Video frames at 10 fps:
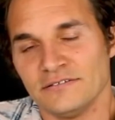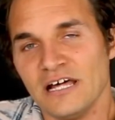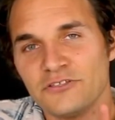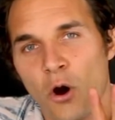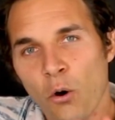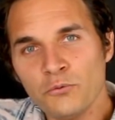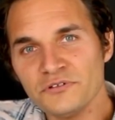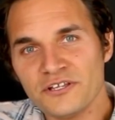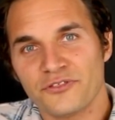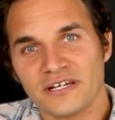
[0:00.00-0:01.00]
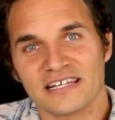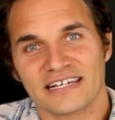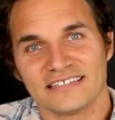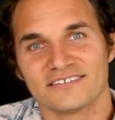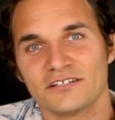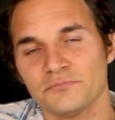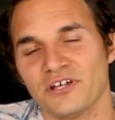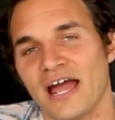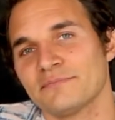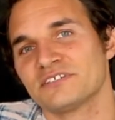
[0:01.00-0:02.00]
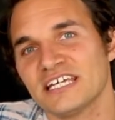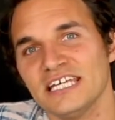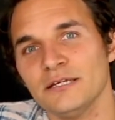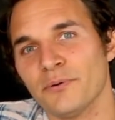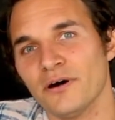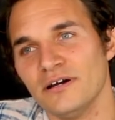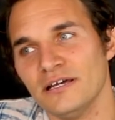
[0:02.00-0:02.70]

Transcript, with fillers: Now, the only thing that can sometimes keep